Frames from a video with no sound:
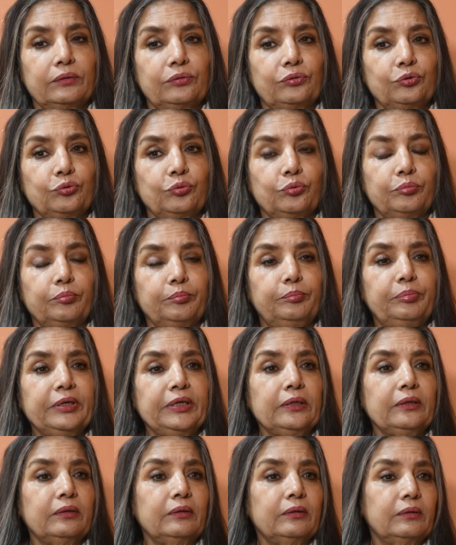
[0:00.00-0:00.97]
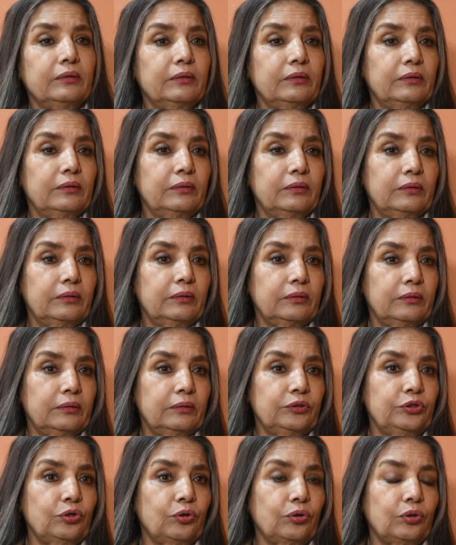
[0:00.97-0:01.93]
to being
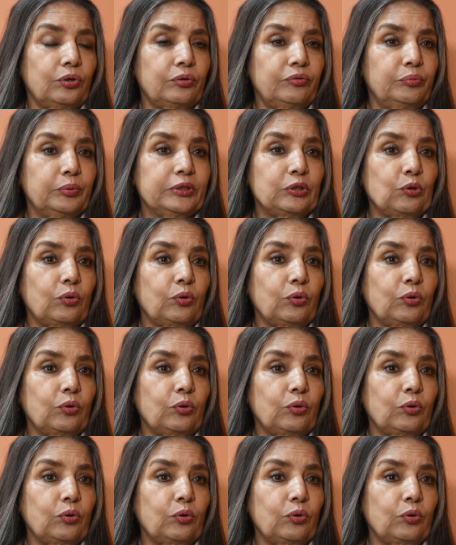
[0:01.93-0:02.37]
with